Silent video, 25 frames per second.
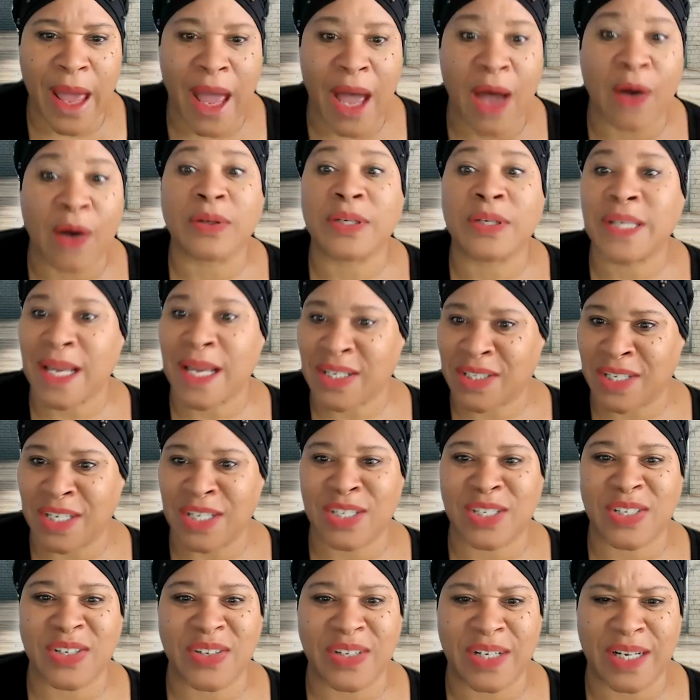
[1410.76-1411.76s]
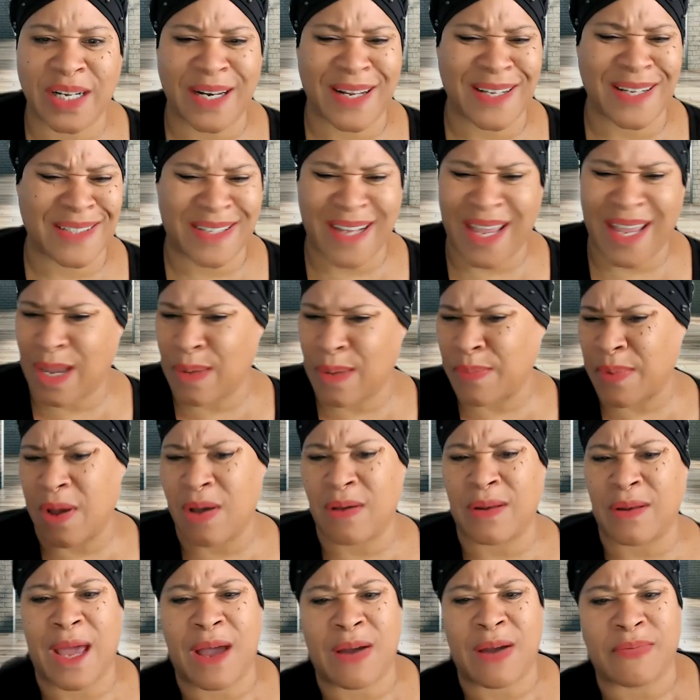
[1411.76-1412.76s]
out. Yes, he sure did. Let's take them
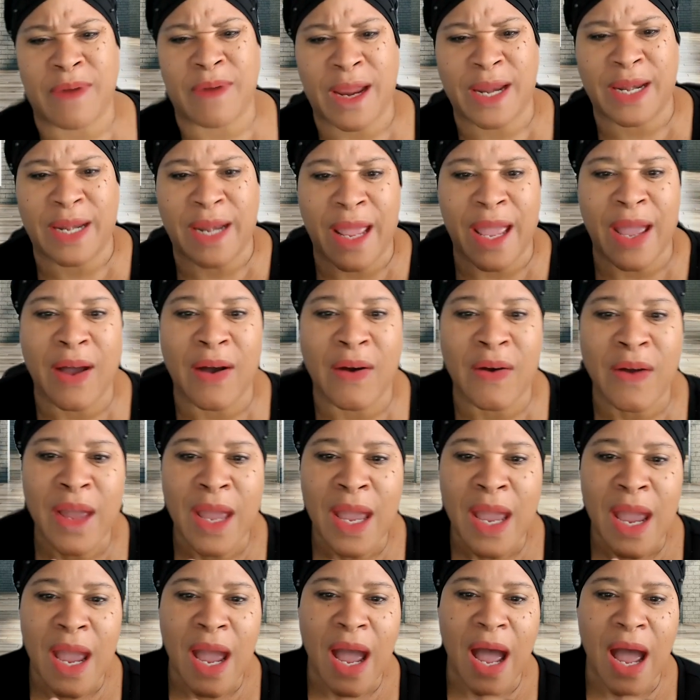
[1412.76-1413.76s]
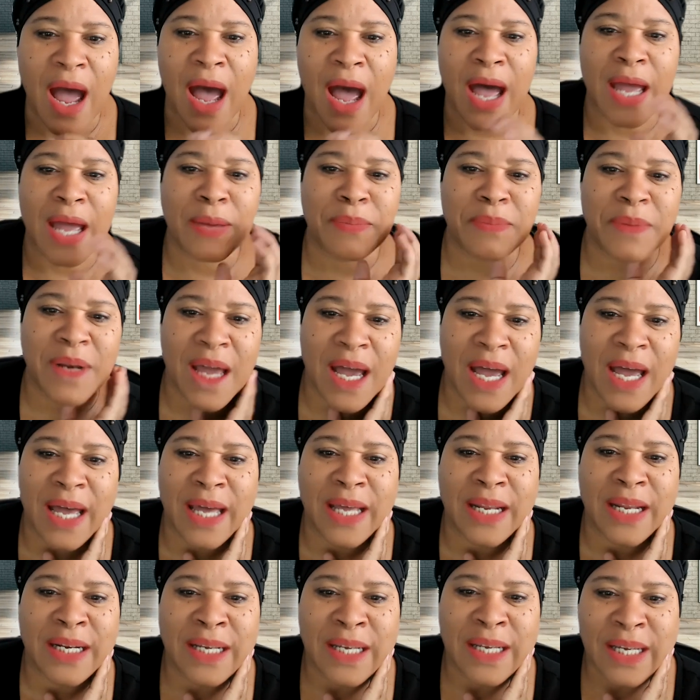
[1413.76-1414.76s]
all out right now. I'm
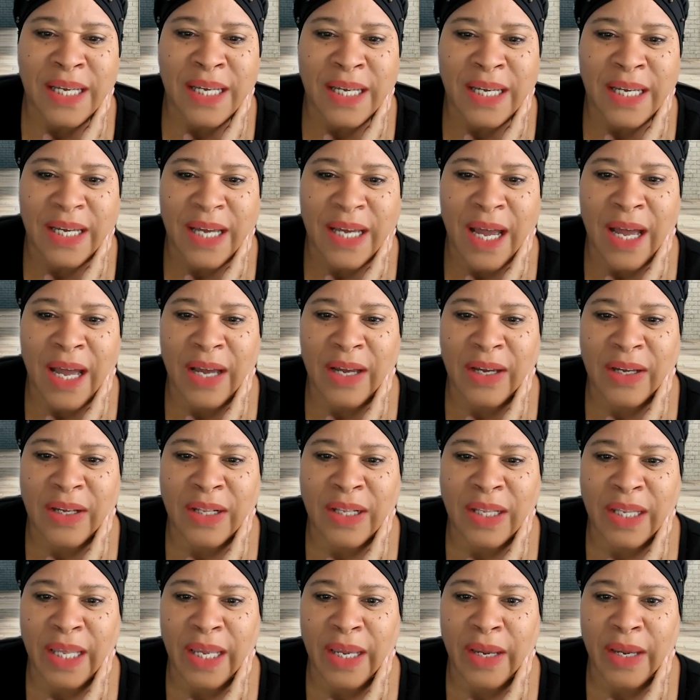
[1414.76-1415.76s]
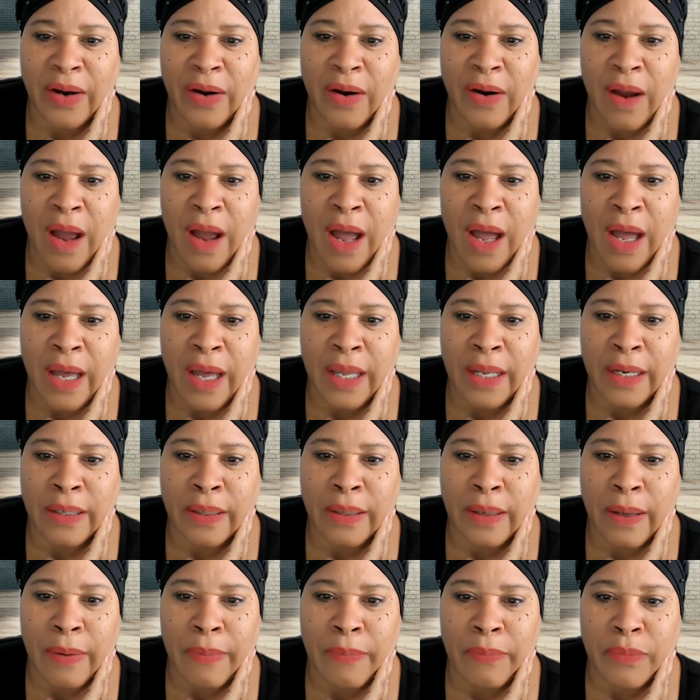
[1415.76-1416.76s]
not clear
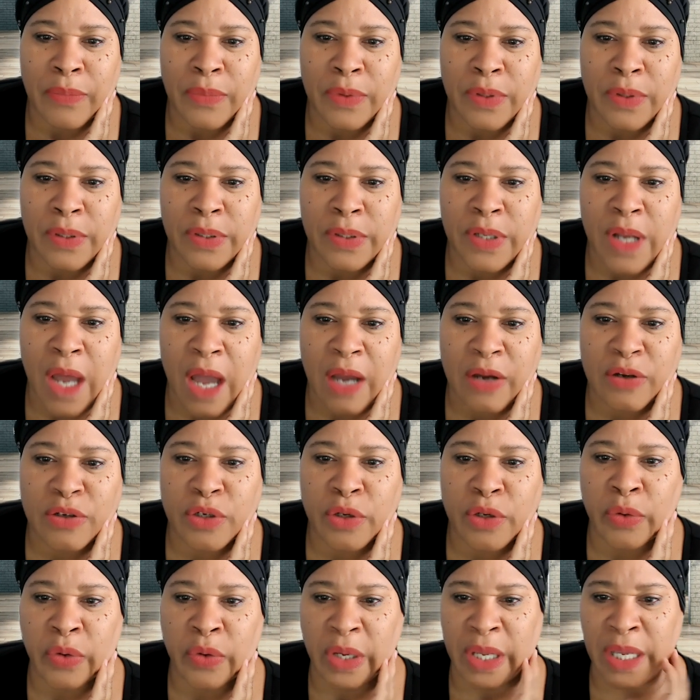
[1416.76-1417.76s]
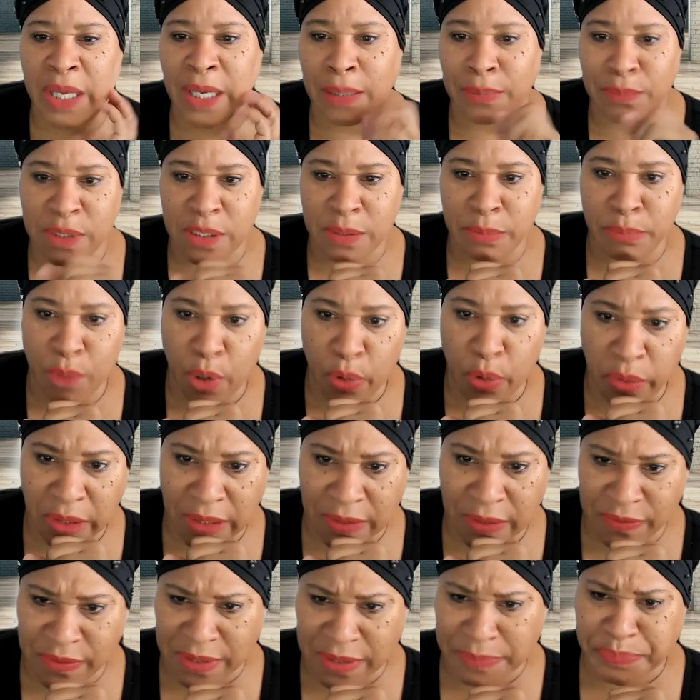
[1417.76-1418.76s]
on Dr. M's
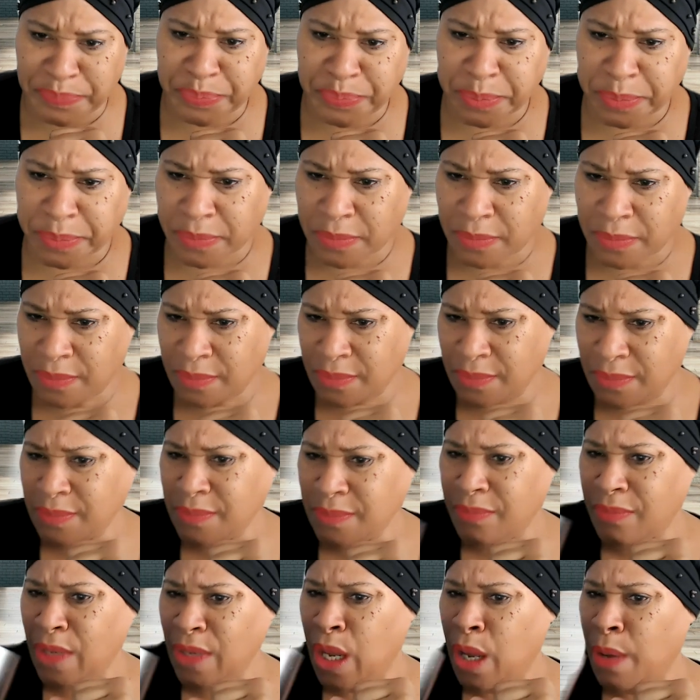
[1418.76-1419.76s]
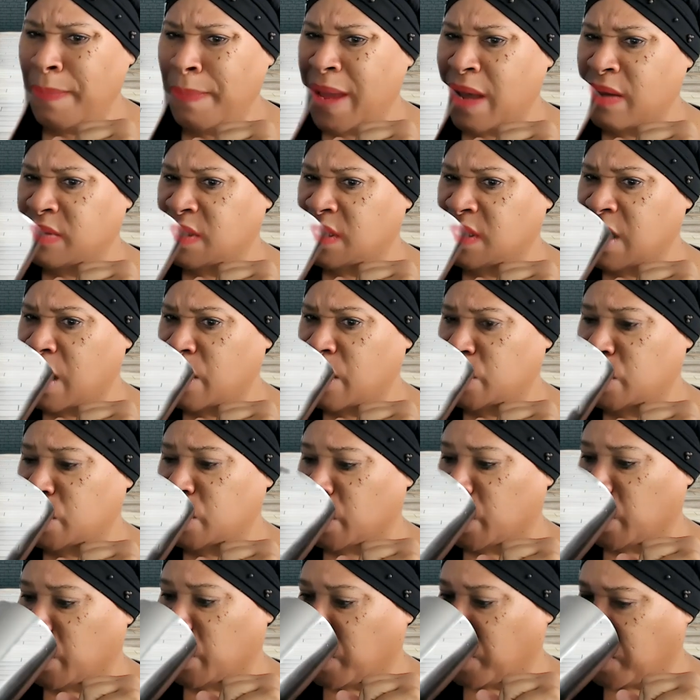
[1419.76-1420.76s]
motives about
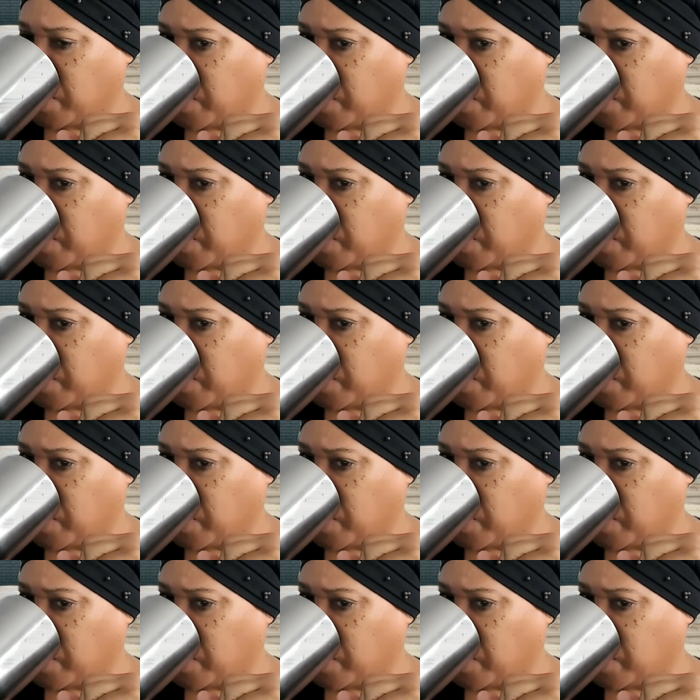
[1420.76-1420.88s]
Sasha.